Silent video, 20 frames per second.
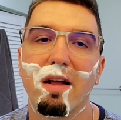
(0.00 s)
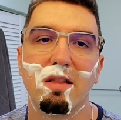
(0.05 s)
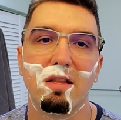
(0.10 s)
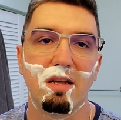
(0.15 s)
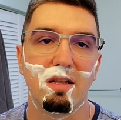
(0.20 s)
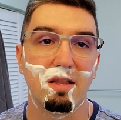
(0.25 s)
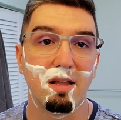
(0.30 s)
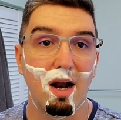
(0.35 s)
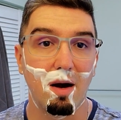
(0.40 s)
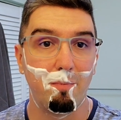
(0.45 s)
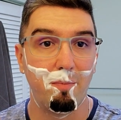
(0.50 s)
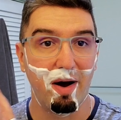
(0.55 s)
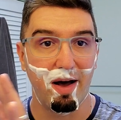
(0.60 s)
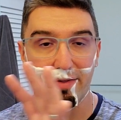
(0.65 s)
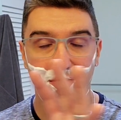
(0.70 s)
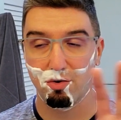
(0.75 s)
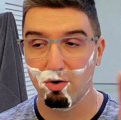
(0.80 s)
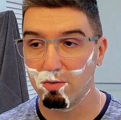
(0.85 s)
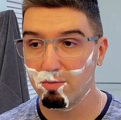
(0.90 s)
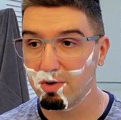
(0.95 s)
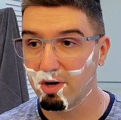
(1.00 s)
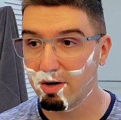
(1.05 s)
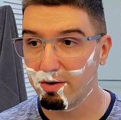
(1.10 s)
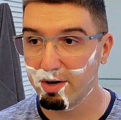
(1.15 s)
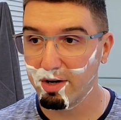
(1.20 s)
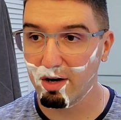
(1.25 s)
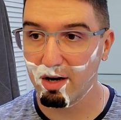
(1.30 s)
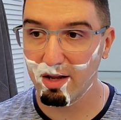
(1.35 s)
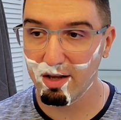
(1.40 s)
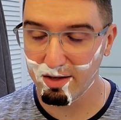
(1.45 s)
And the entire bathroom
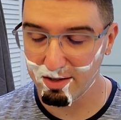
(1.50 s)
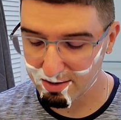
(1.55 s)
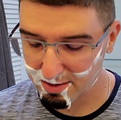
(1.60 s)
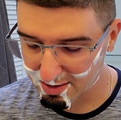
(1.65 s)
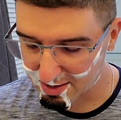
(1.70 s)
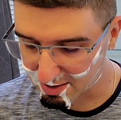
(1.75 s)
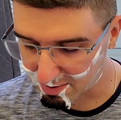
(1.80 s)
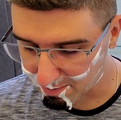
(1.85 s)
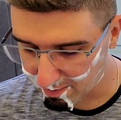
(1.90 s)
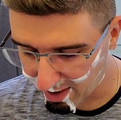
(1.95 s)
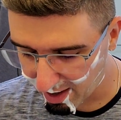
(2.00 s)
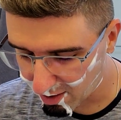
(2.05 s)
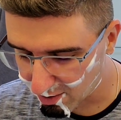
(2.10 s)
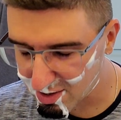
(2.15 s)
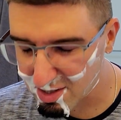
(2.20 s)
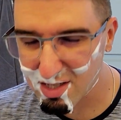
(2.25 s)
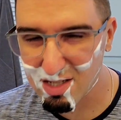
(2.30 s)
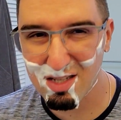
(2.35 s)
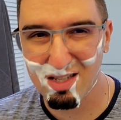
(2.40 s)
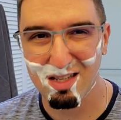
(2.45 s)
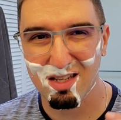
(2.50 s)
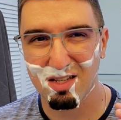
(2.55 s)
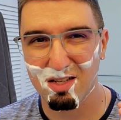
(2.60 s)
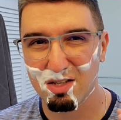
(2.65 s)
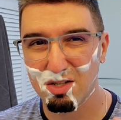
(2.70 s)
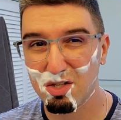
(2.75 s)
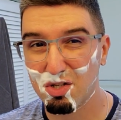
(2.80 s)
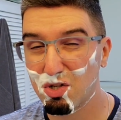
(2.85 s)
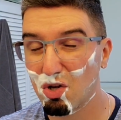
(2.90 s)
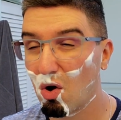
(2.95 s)
currently smells
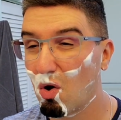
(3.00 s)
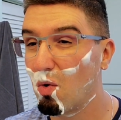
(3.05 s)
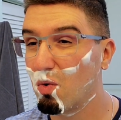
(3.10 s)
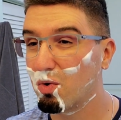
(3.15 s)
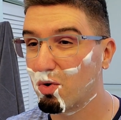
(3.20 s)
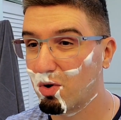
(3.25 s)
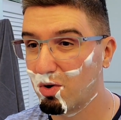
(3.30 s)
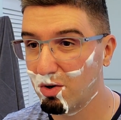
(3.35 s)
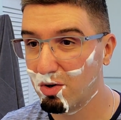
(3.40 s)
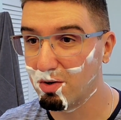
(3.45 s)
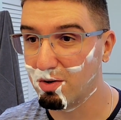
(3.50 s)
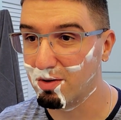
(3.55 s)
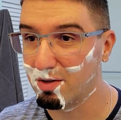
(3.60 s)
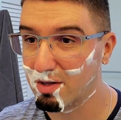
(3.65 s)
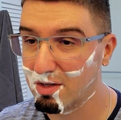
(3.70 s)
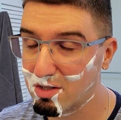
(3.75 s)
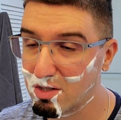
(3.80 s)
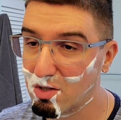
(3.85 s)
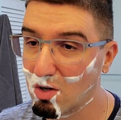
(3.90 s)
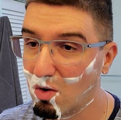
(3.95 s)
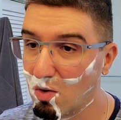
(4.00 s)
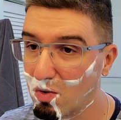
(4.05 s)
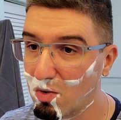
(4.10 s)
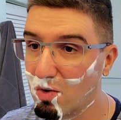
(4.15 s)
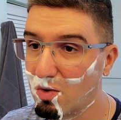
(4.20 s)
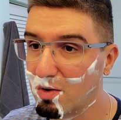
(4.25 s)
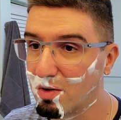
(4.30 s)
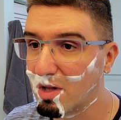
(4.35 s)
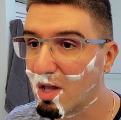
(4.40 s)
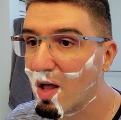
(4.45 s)
so good, so
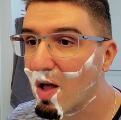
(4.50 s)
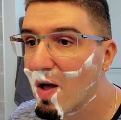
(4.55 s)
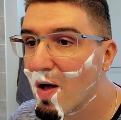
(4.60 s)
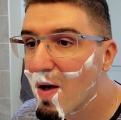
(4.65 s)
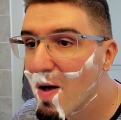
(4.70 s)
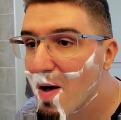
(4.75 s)
good.